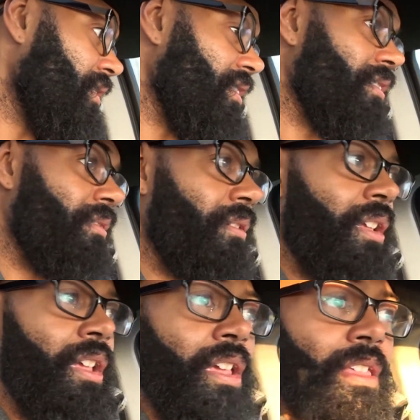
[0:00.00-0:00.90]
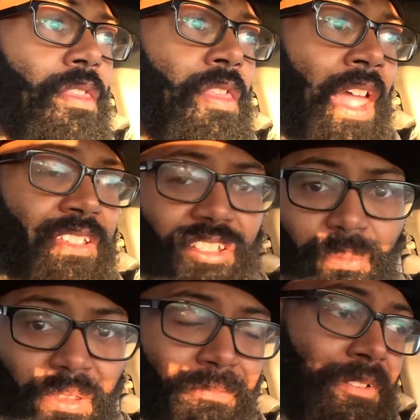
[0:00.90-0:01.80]
So that
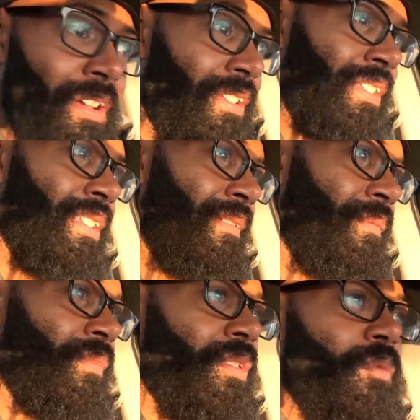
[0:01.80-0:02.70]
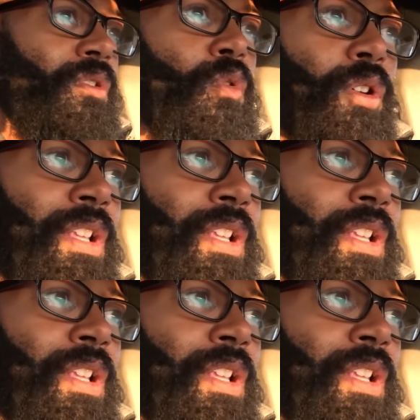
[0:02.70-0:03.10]
should be fun going